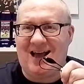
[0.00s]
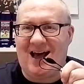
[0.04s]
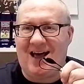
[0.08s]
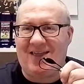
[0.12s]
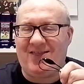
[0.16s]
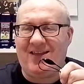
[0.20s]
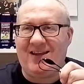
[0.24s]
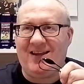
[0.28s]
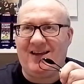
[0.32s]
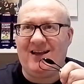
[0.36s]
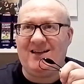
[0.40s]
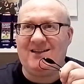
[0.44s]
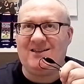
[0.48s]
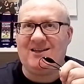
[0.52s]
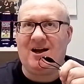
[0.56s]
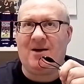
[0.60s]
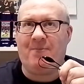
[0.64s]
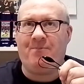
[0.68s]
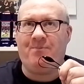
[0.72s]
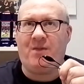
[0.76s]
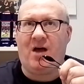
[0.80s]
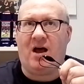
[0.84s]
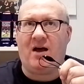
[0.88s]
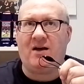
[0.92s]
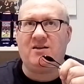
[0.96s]
think it's
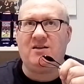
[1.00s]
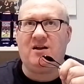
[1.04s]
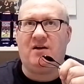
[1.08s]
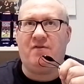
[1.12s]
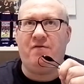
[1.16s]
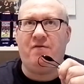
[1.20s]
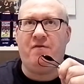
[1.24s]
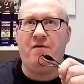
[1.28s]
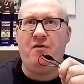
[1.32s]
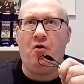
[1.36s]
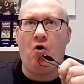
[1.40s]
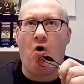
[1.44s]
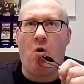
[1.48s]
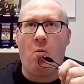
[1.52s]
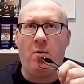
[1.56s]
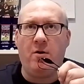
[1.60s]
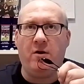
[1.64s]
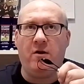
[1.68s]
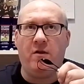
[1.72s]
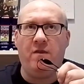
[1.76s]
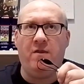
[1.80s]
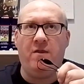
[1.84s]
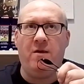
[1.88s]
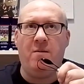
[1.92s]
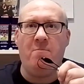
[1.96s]
a kind of
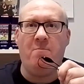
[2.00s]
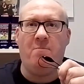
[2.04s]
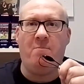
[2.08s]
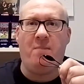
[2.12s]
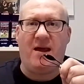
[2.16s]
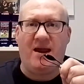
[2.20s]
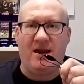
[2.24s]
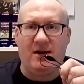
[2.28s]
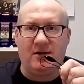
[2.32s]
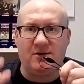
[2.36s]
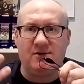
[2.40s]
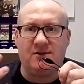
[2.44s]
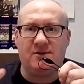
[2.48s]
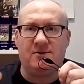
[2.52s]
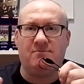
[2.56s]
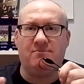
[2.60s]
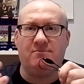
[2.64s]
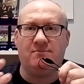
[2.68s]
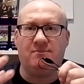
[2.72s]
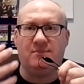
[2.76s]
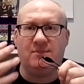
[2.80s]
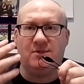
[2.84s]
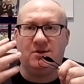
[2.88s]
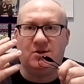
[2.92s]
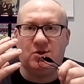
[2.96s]
phenomenon that bears
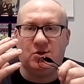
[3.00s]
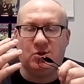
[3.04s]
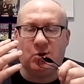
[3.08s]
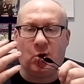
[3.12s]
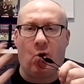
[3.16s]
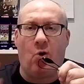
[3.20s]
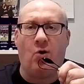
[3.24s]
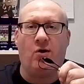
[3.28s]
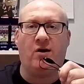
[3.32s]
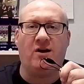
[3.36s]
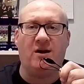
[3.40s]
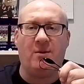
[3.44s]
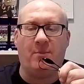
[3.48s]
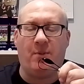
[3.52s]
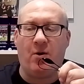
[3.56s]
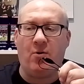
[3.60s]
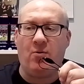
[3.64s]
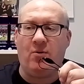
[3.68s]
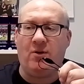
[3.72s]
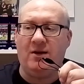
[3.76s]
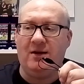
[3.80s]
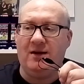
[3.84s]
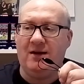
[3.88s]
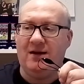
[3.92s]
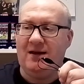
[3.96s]
talking
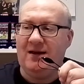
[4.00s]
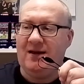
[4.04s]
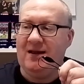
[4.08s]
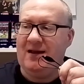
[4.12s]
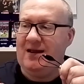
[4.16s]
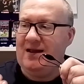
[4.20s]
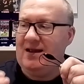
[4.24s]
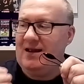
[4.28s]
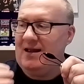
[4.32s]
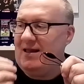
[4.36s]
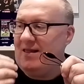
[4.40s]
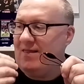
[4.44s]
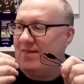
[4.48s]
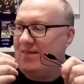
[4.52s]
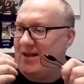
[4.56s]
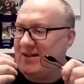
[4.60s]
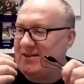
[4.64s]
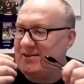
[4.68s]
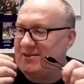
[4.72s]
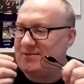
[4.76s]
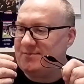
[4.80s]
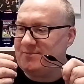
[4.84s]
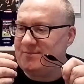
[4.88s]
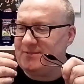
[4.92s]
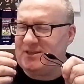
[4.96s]
about.
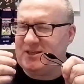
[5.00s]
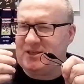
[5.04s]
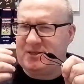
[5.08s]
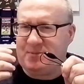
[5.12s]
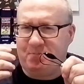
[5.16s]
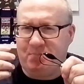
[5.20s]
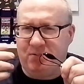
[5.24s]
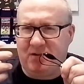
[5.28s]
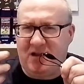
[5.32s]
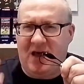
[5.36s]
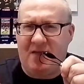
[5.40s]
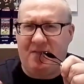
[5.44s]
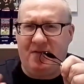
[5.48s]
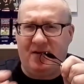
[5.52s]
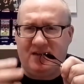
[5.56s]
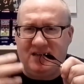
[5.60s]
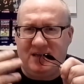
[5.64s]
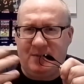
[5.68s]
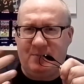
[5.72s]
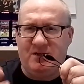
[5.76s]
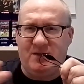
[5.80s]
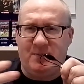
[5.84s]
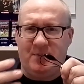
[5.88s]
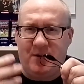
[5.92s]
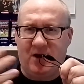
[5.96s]
This split that
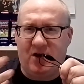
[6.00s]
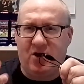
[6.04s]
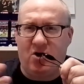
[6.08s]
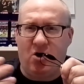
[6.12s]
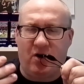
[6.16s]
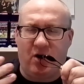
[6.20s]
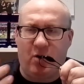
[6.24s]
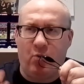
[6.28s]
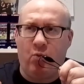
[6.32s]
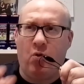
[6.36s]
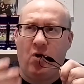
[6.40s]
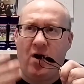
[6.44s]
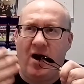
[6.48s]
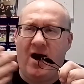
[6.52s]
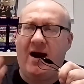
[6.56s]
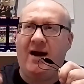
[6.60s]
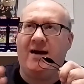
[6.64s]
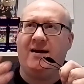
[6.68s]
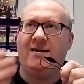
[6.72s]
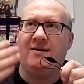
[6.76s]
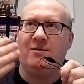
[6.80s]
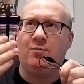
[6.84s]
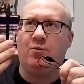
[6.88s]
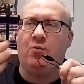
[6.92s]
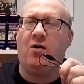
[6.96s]
seems to be occurring. What I
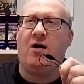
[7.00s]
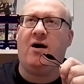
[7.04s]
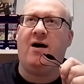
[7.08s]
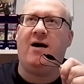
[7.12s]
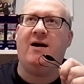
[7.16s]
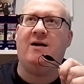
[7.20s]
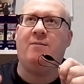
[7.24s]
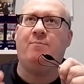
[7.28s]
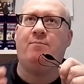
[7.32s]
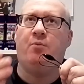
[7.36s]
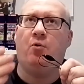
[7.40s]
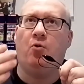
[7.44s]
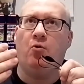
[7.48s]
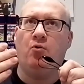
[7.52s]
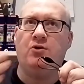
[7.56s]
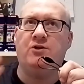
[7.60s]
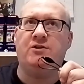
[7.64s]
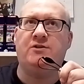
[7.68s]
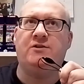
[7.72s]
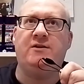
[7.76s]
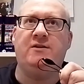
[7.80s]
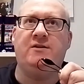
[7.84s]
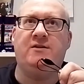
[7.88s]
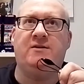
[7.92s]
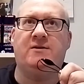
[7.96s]
had
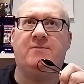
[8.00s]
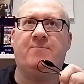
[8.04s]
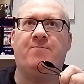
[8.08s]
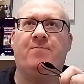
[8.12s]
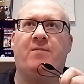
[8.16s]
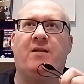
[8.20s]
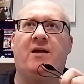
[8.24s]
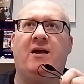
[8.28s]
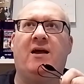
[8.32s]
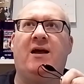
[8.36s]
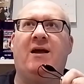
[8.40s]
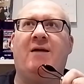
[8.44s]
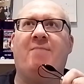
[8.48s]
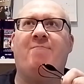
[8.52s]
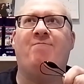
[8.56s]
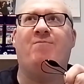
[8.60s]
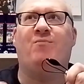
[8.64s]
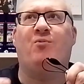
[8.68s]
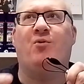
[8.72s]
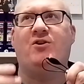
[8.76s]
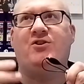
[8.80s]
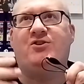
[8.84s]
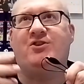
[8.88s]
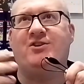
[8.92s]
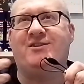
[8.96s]
posted,
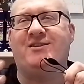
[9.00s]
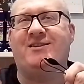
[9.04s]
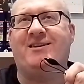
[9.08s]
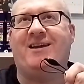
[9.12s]
which is